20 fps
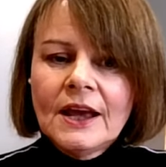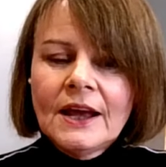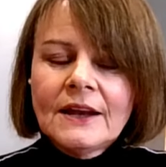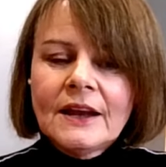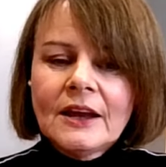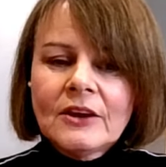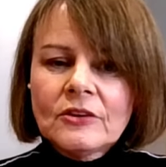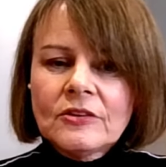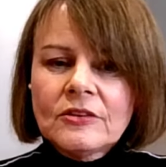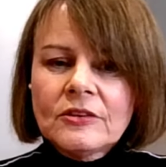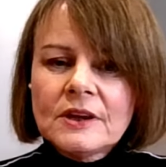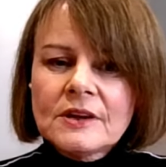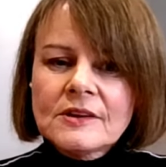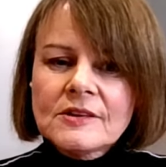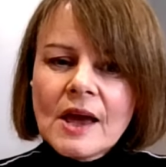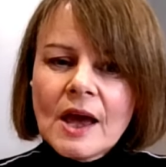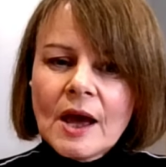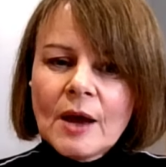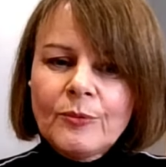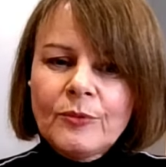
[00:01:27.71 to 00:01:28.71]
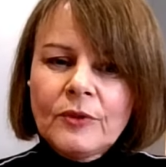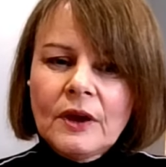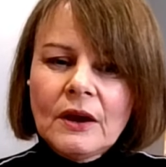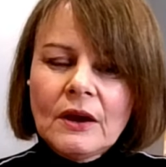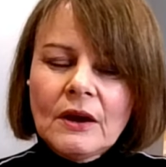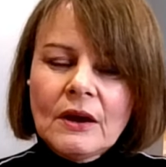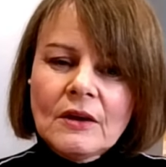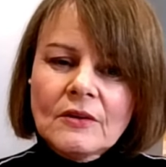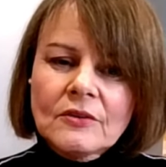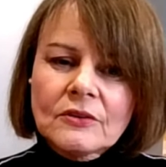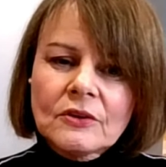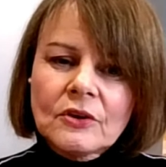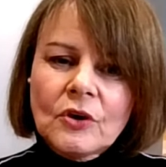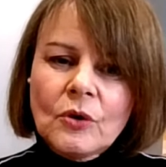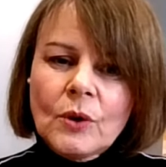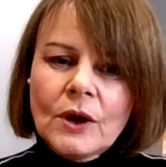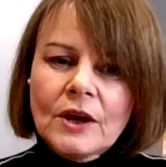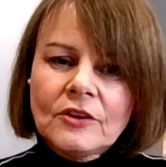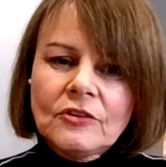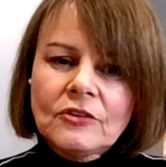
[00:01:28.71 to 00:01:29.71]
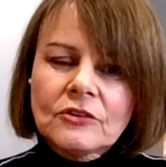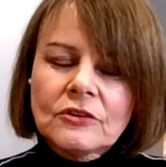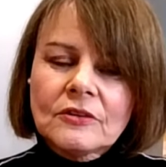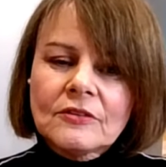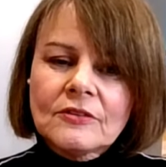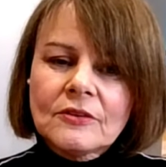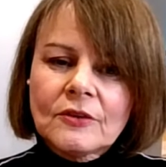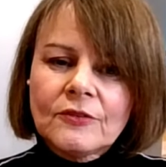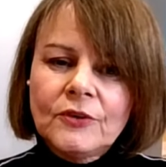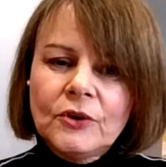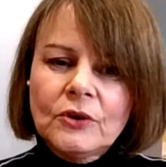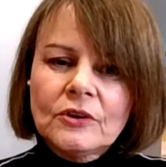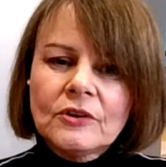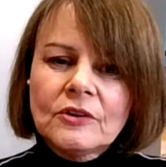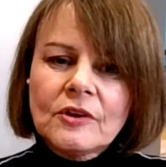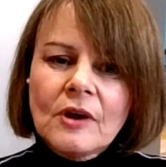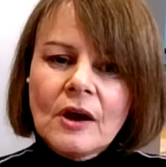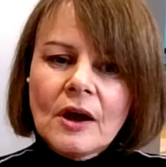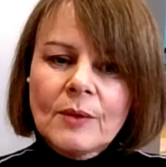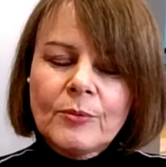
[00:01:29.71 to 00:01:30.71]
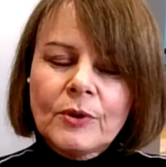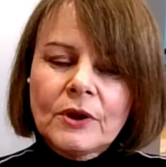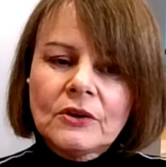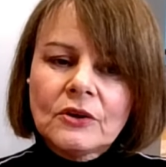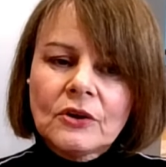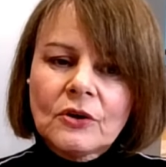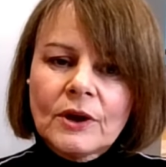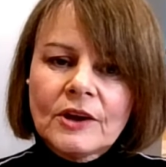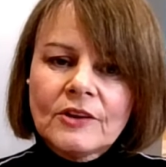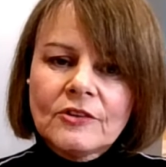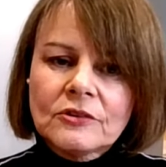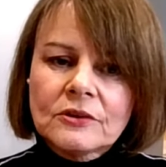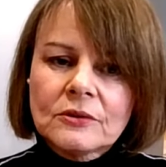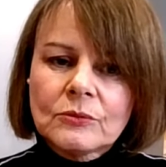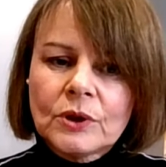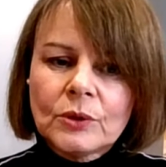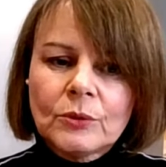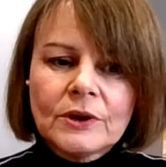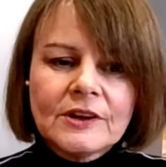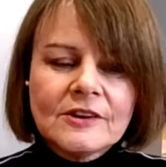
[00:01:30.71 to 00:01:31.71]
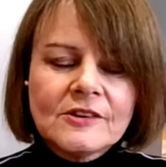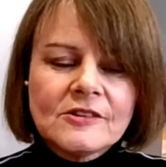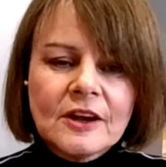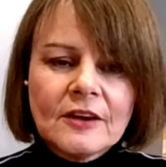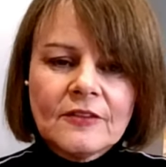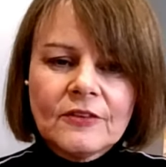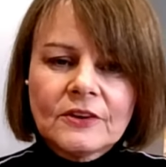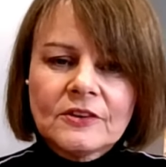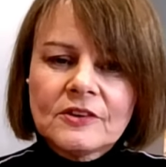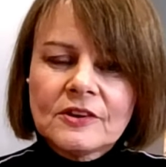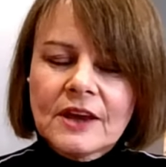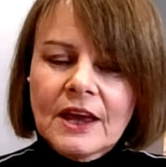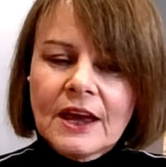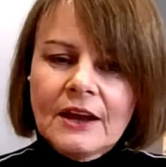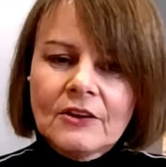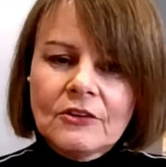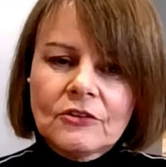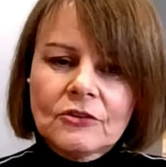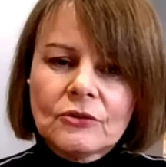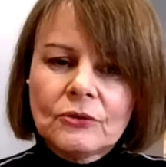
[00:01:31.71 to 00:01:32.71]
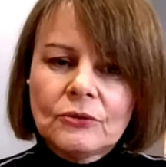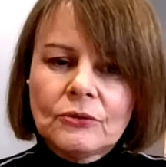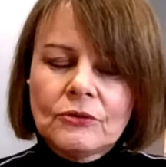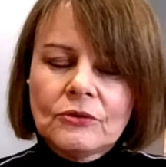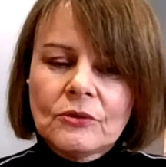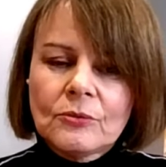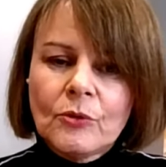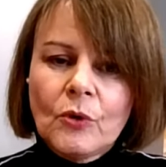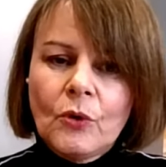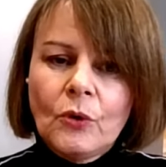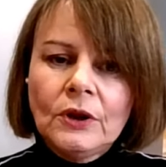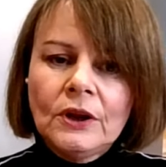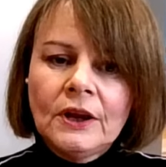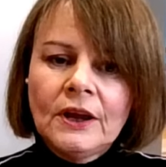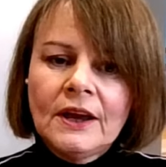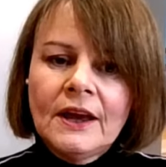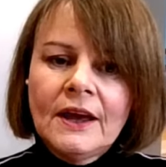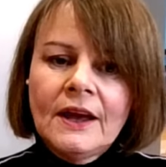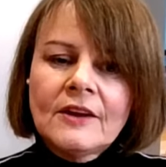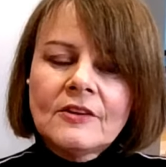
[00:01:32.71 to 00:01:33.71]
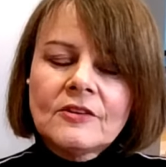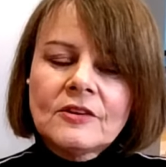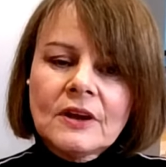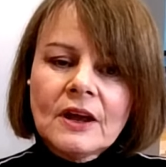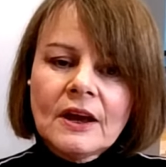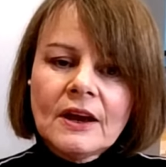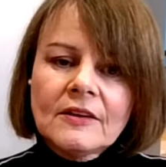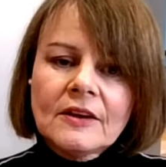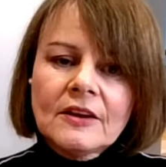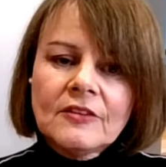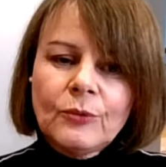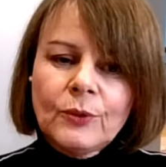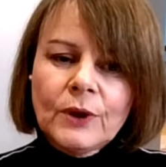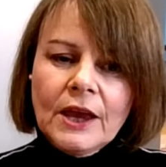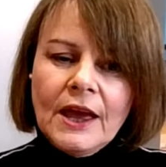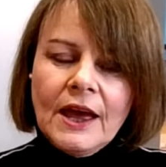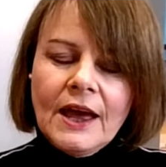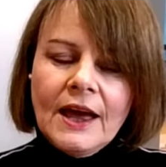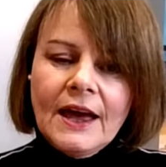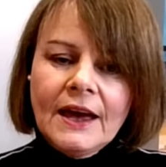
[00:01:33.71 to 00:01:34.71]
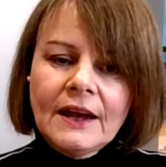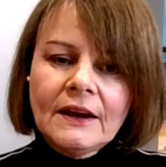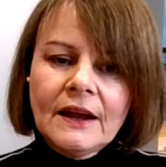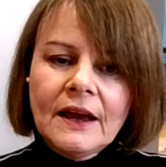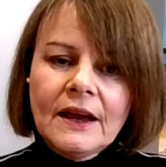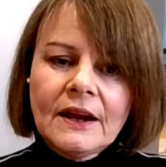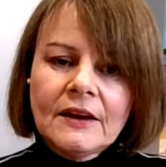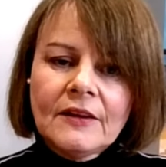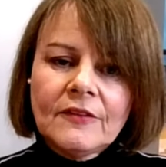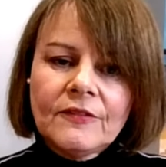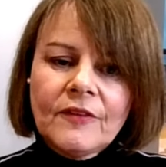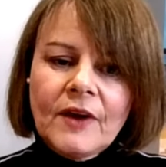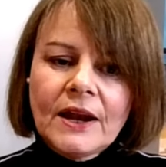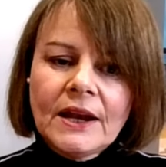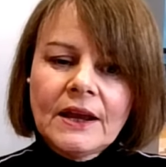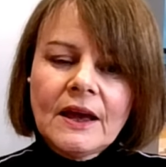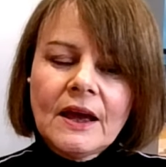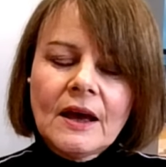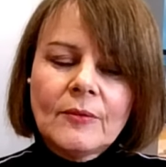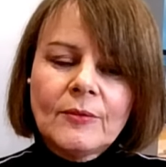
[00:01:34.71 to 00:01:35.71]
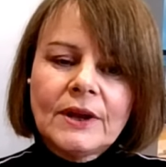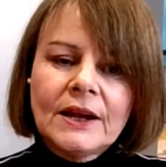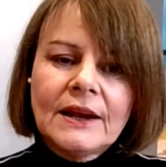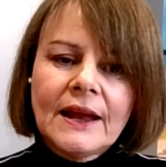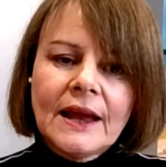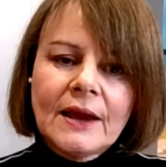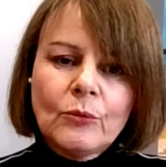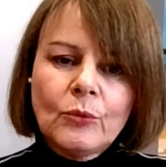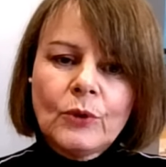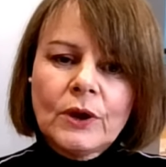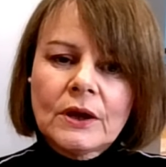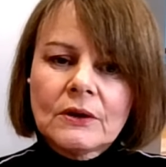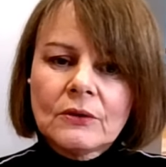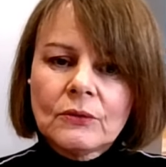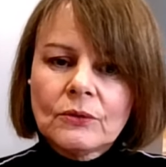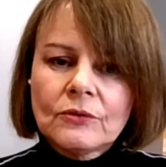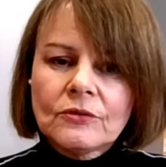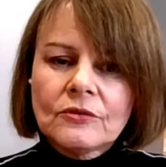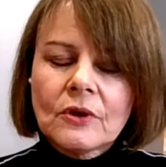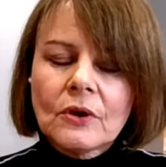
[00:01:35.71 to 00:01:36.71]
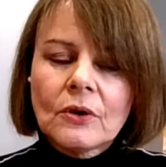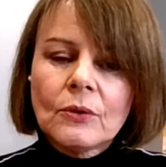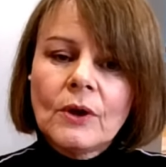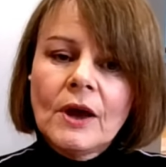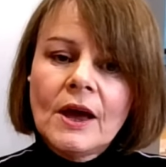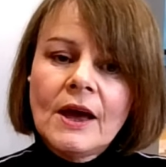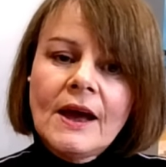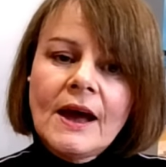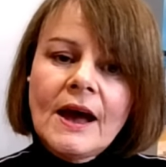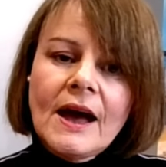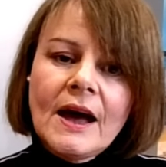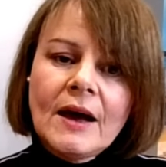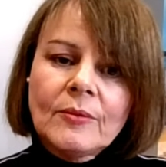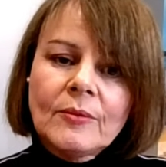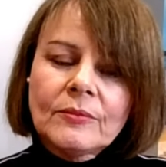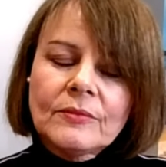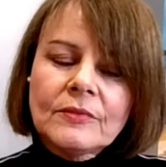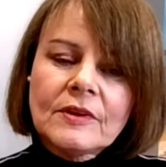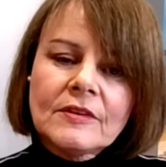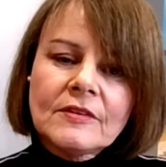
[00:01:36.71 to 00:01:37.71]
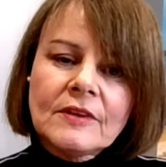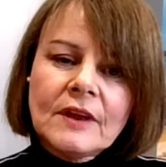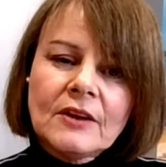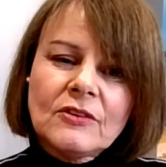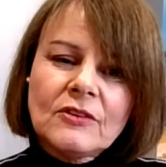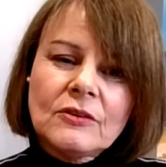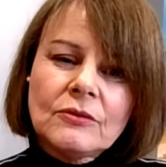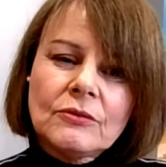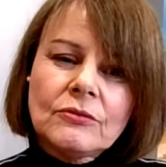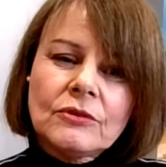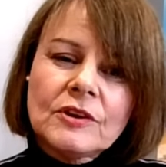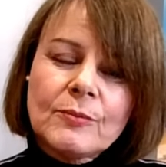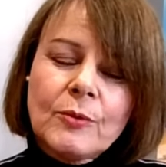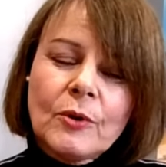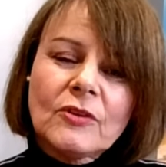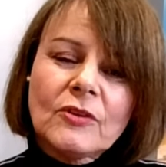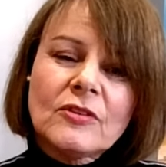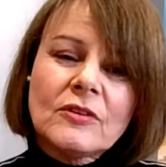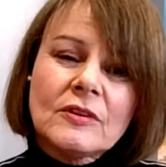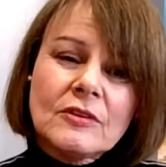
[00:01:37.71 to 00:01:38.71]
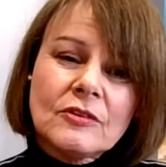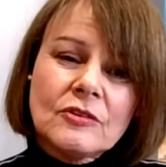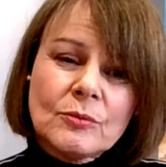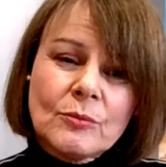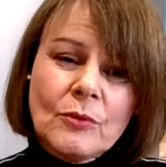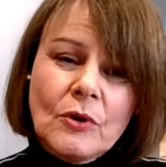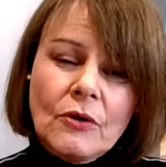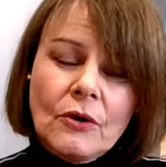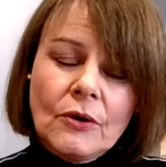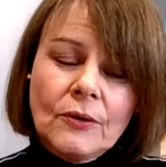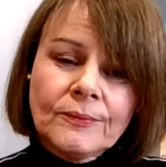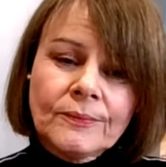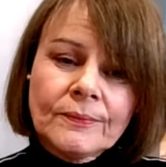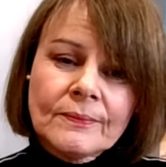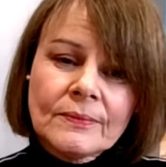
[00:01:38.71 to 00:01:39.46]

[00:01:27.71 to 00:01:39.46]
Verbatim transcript: Now you'll see a tab there, ask a question. So if you can type in your question, we will endeavour to get through them all tonight if we can. And if any come in late, we can also um, send you responses tomorrow.